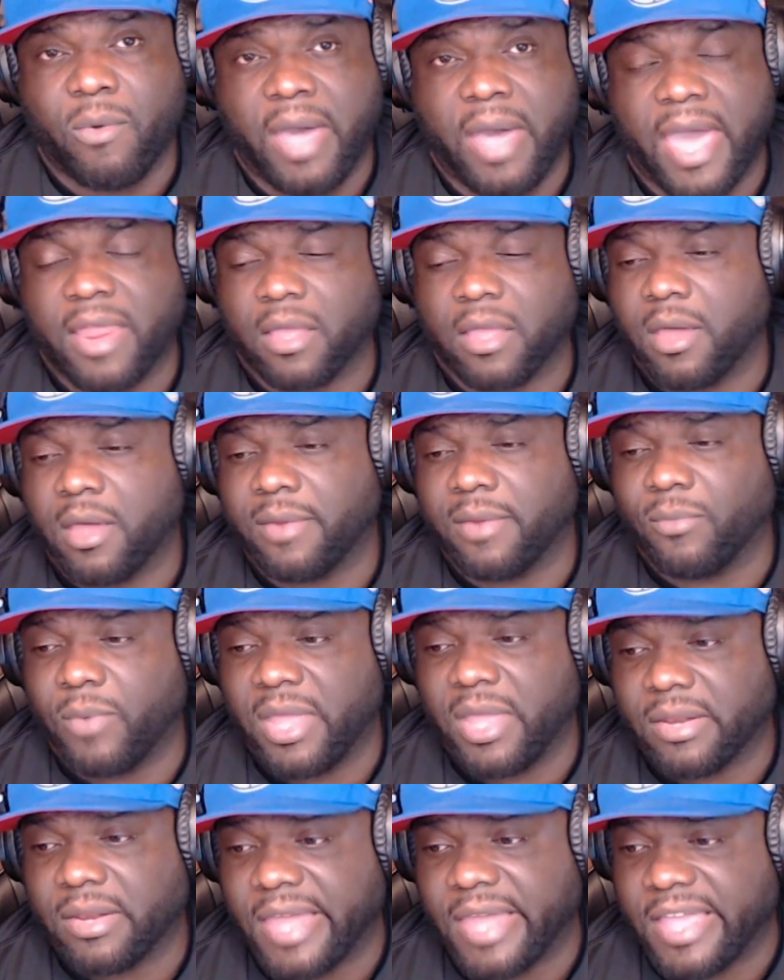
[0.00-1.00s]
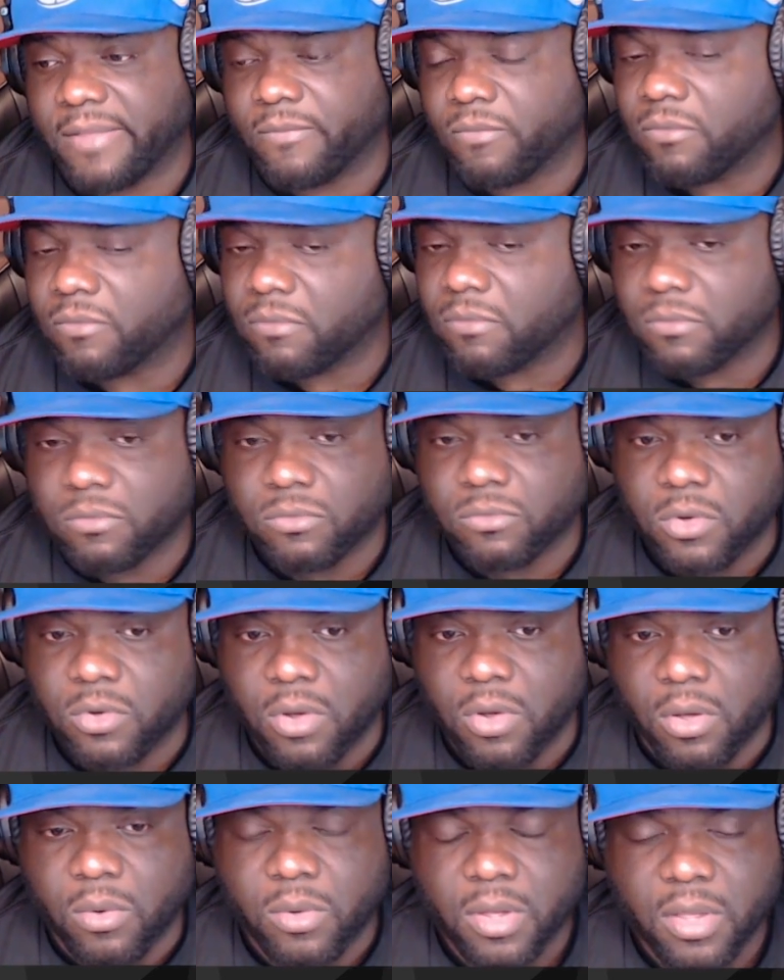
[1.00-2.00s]
to cut weight like, you
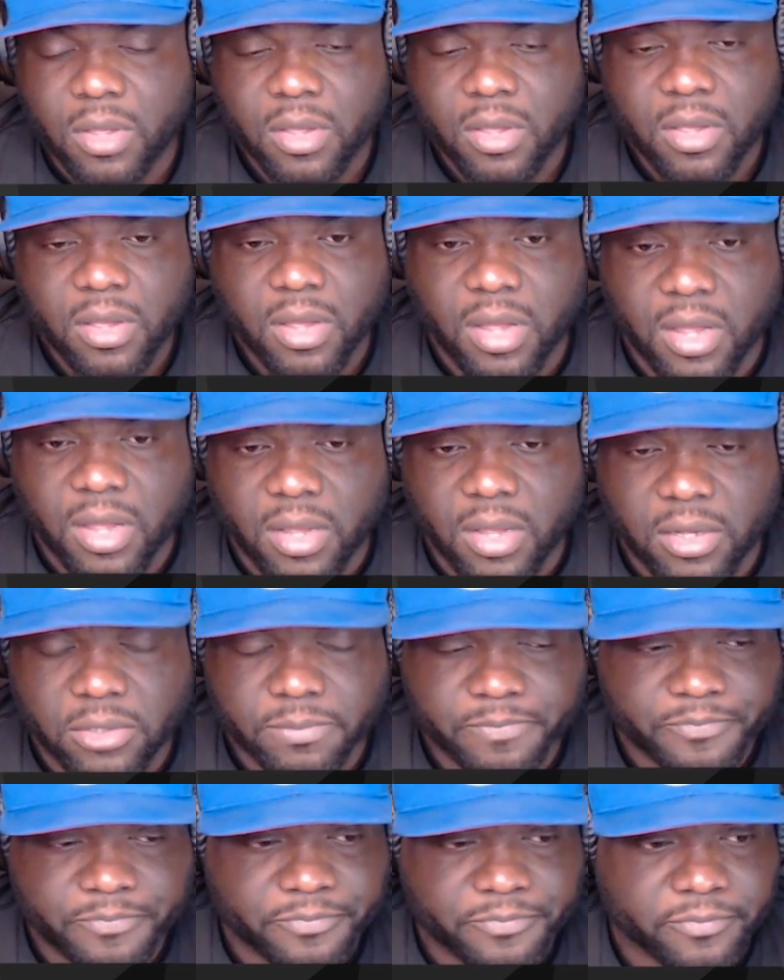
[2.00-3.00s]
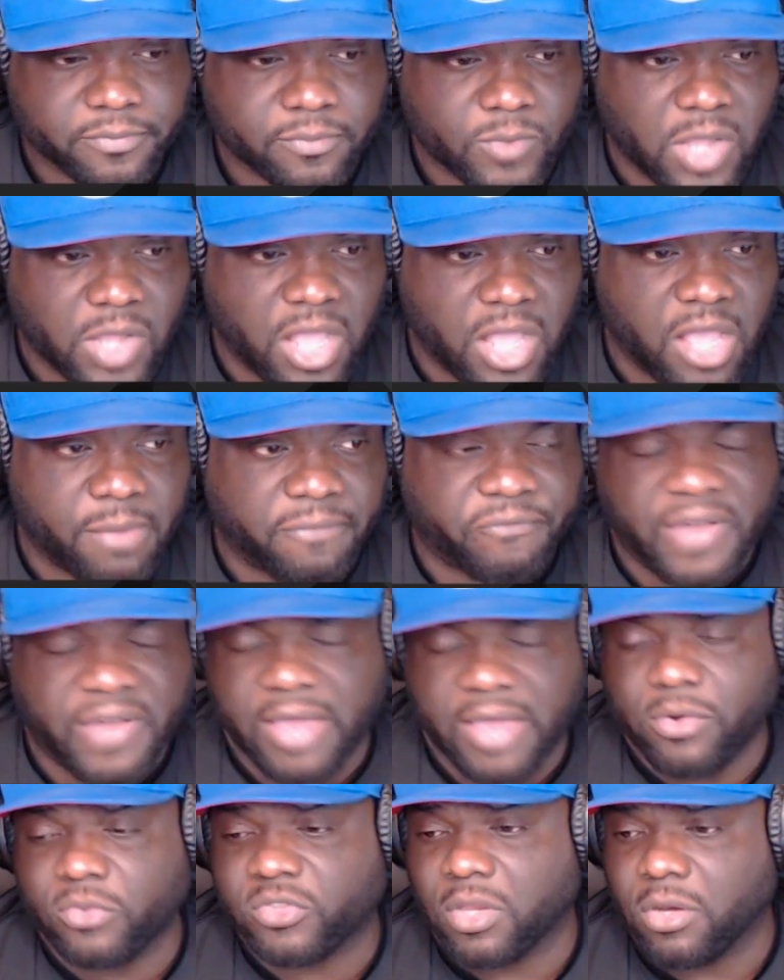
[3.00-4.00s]
know,
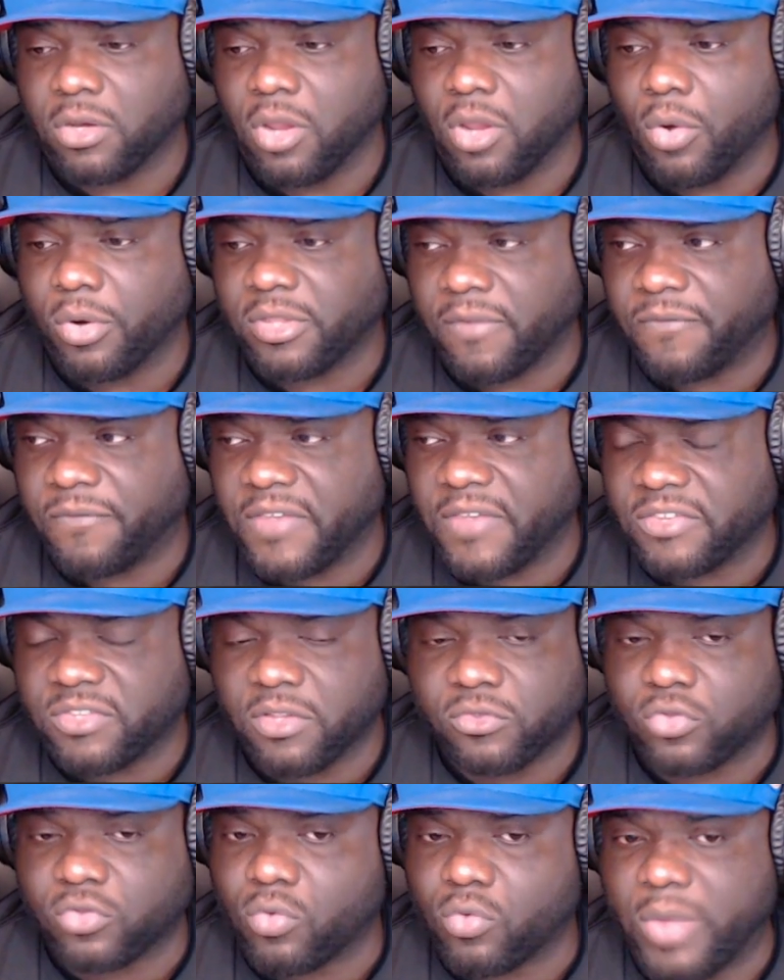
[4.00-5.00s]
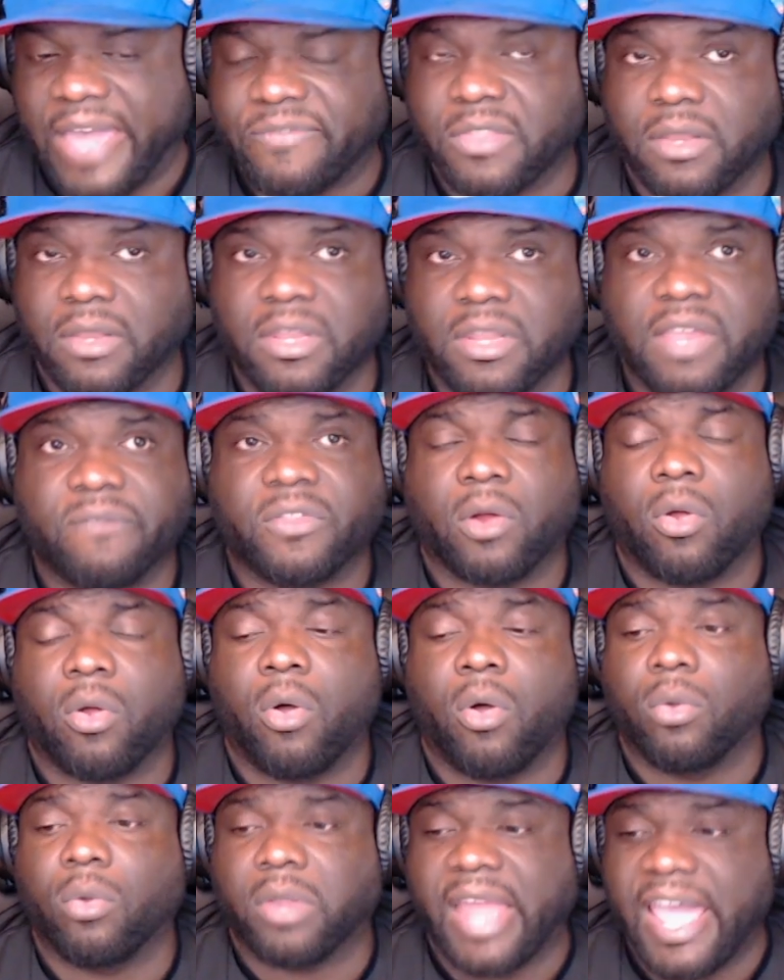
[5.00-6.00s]
fighters in lower divisions who have to live their
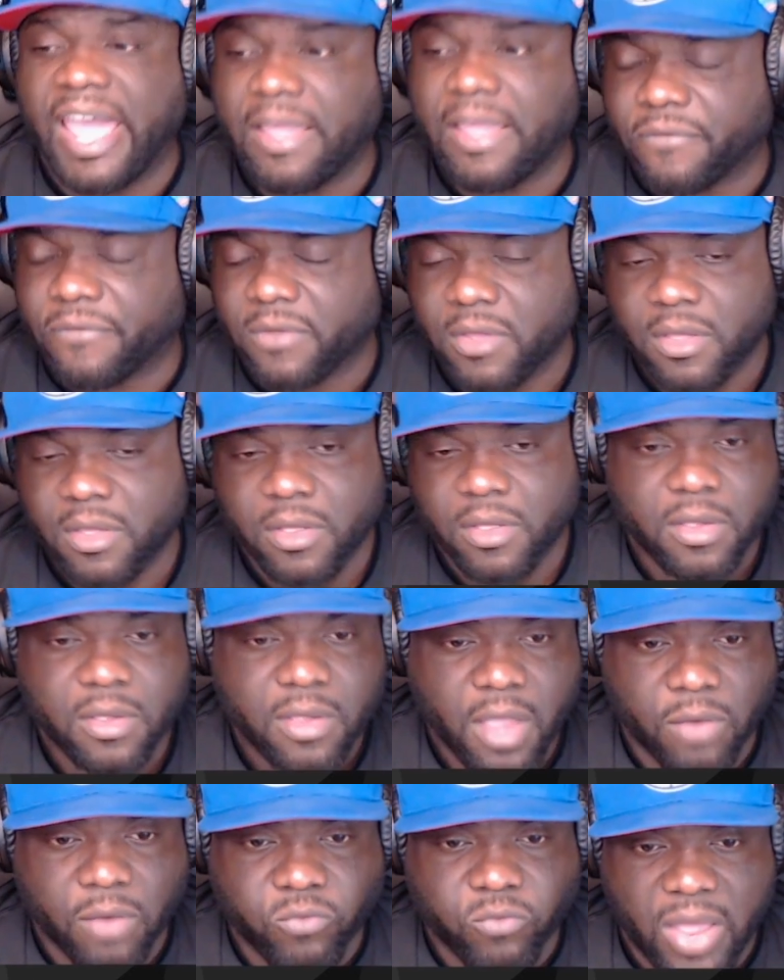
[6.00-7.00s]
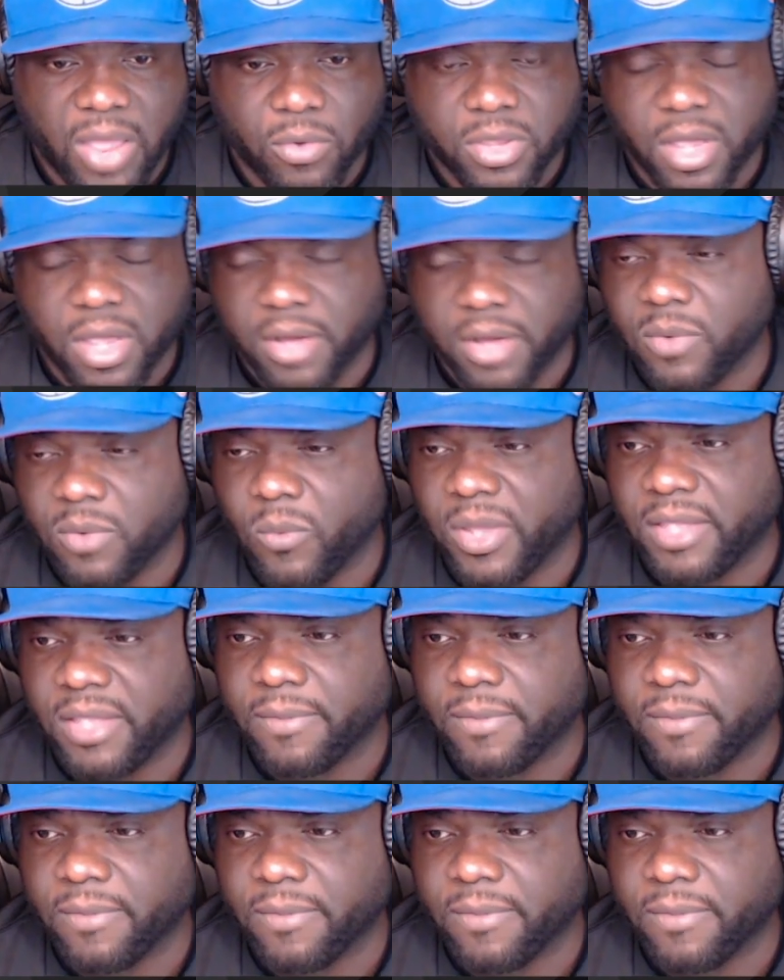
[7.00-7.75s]
whole life around cutting weight.